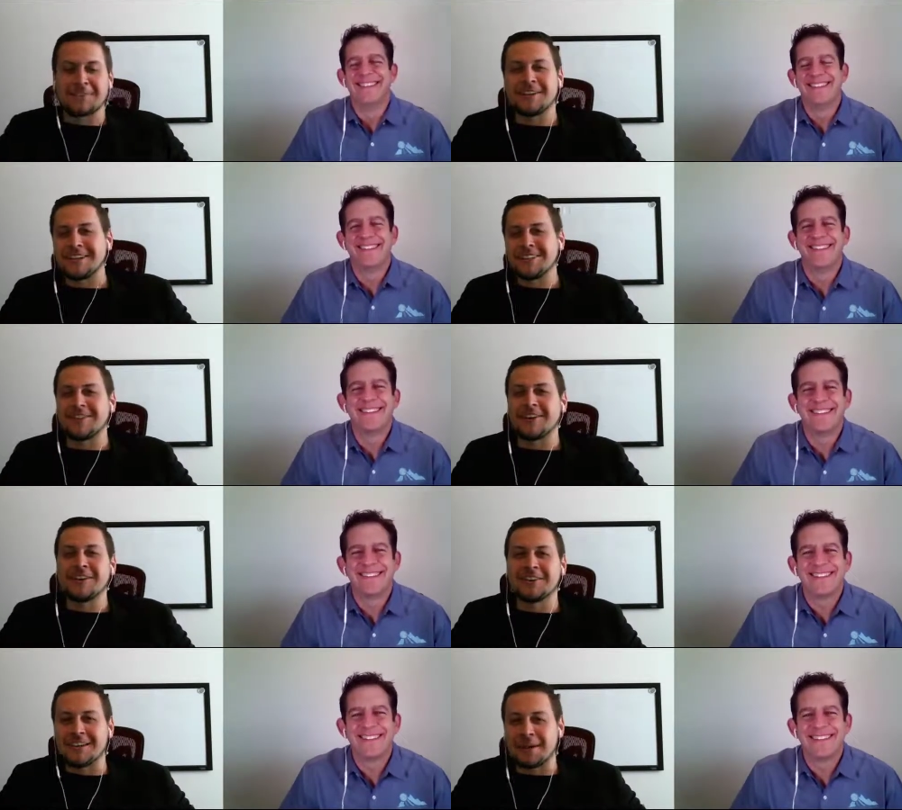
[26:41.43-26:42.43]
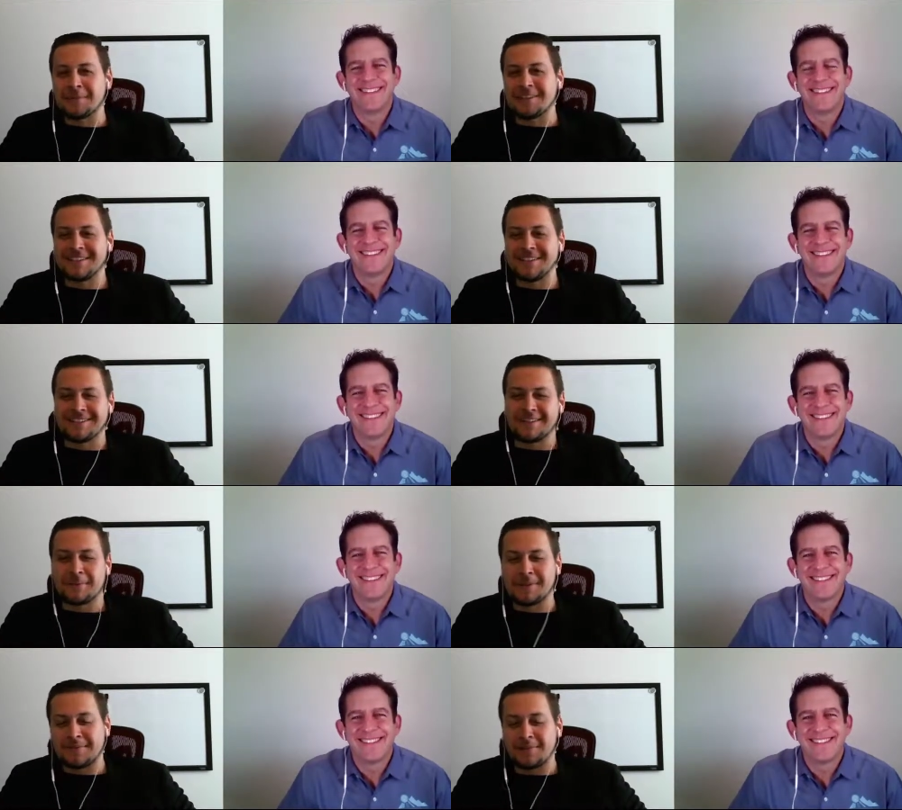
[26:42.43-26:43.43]
Speaker 1: free info and helping, you know,
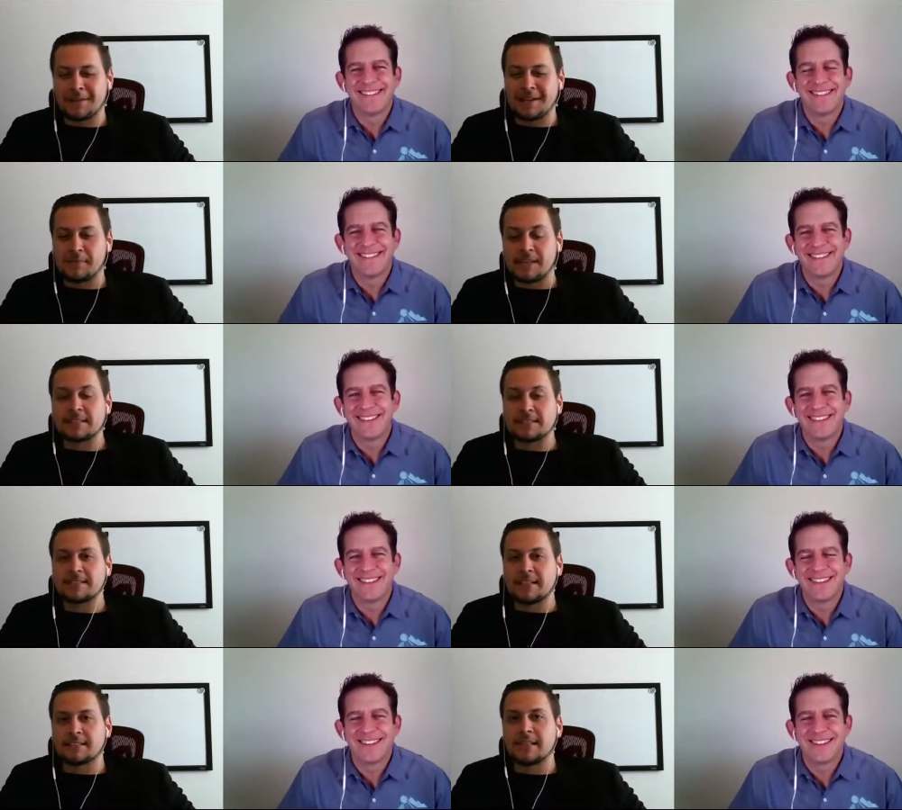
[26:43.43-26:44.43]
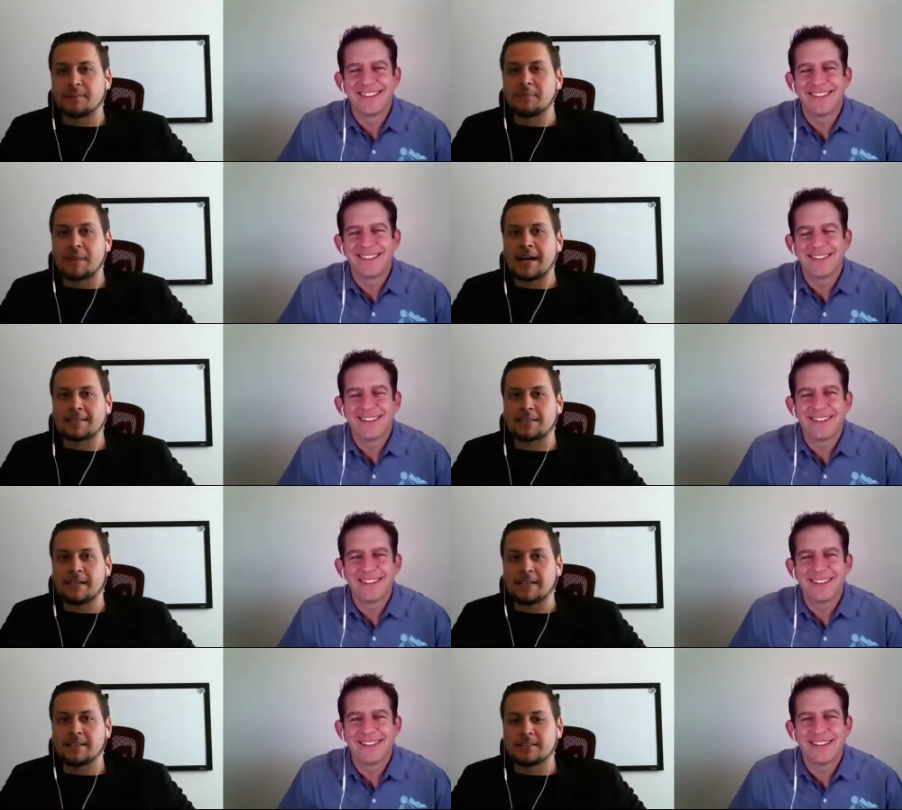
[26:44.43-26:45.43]
helping everybody because it's, it's given back to
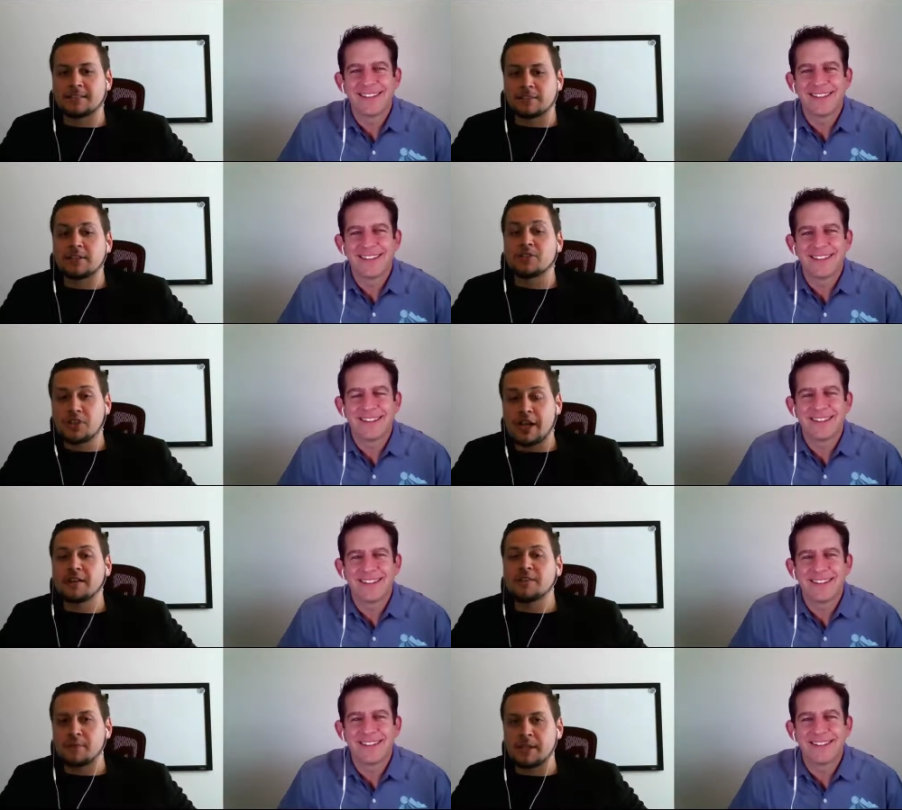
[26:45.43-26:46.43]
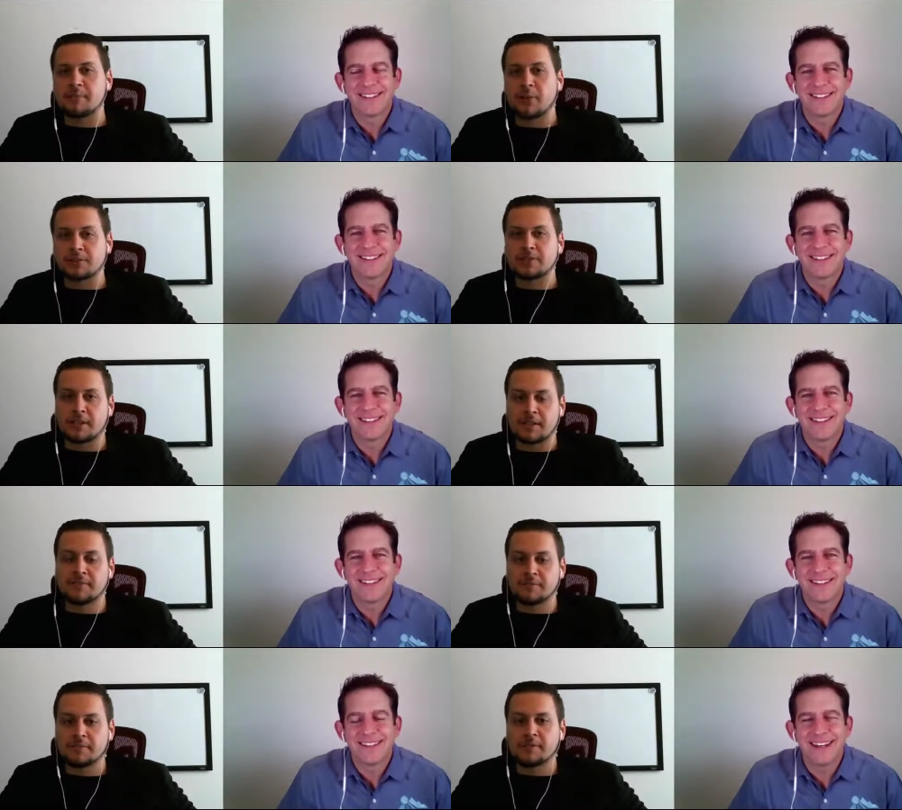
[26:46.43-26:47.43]
me. It's, it's, it's changed me personally.
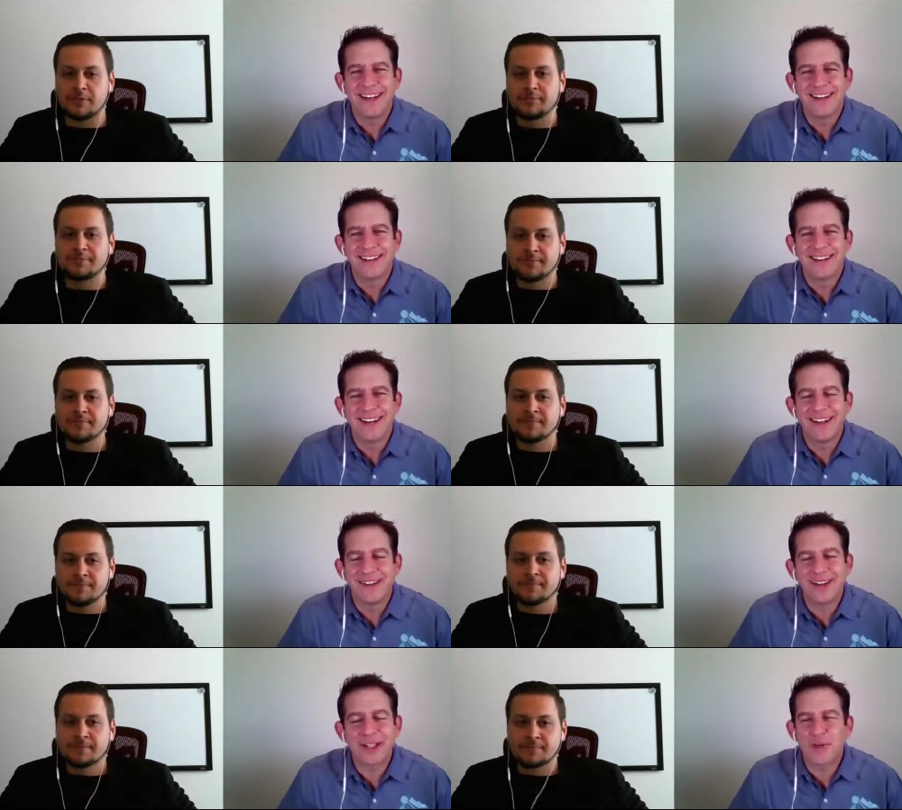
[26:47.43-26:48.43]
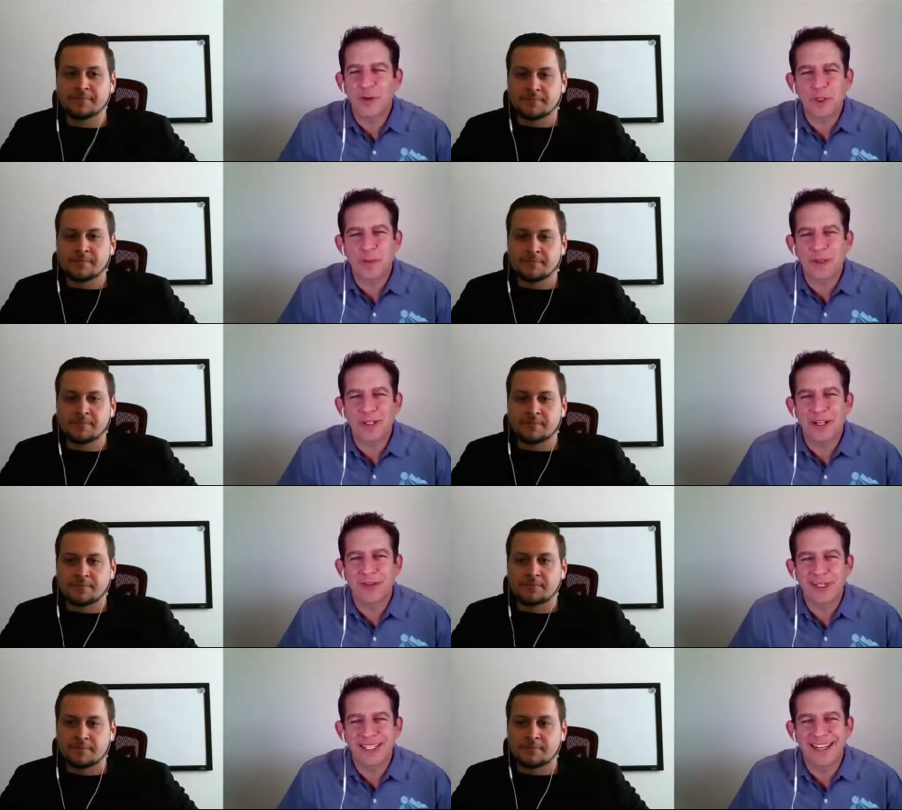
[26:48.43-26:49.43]
Speaker 2: Too. Yeah. And you're not the first person I've
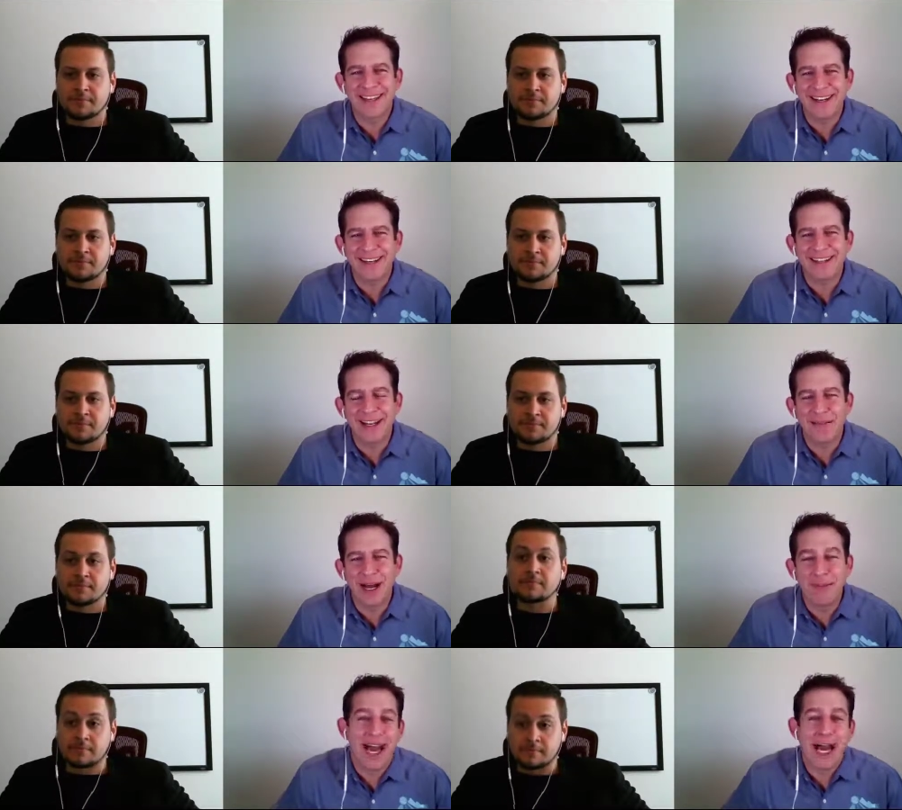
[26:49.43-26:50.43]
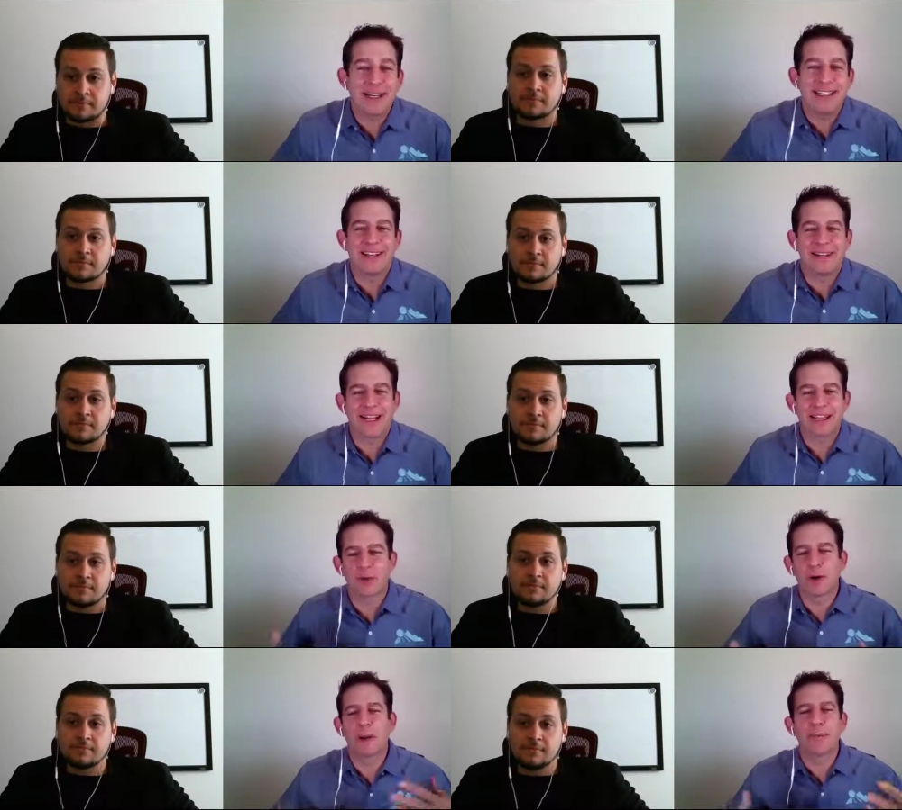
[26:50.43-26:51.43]
heard say that. And I'm, I'm happy to hear that. The
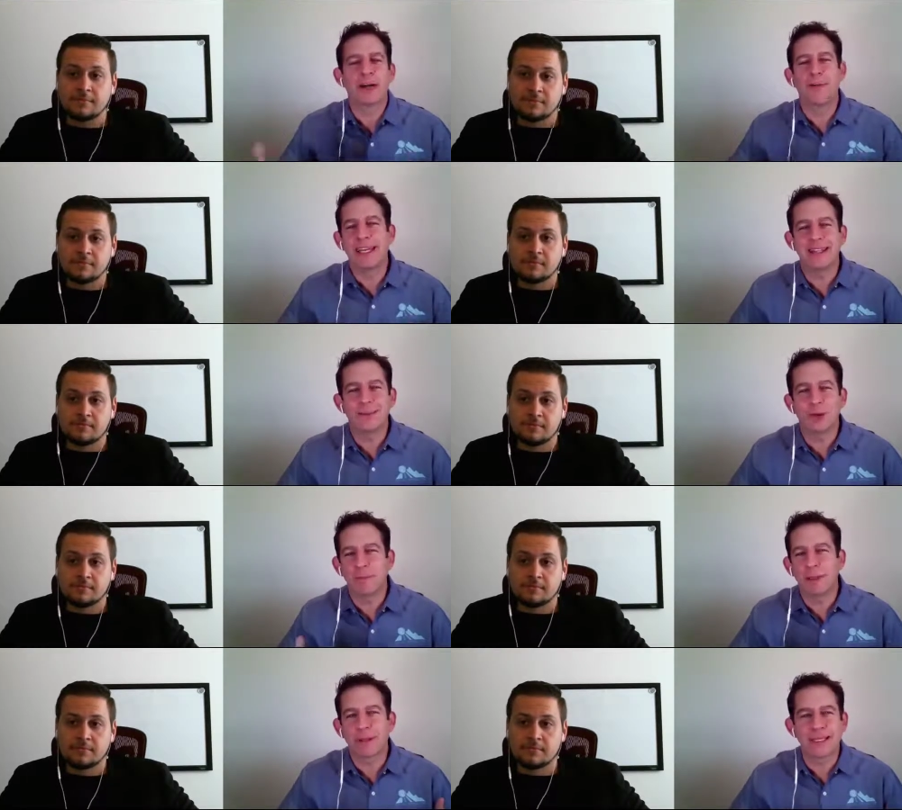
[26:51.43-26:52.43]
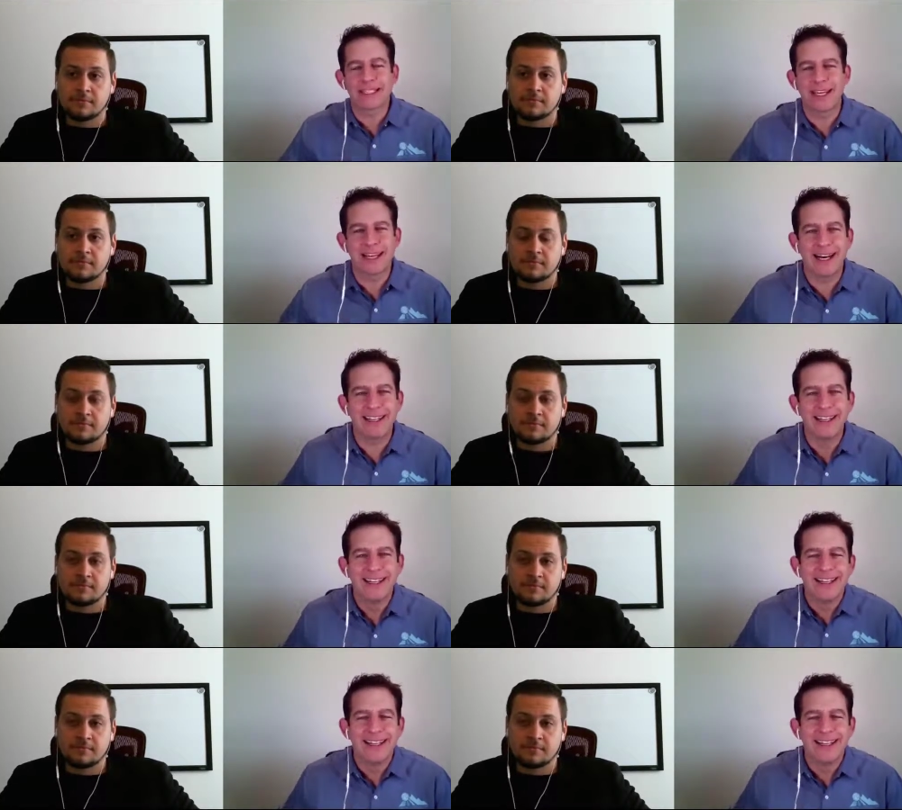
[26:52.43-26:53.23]
more people I meet, the more people that say that.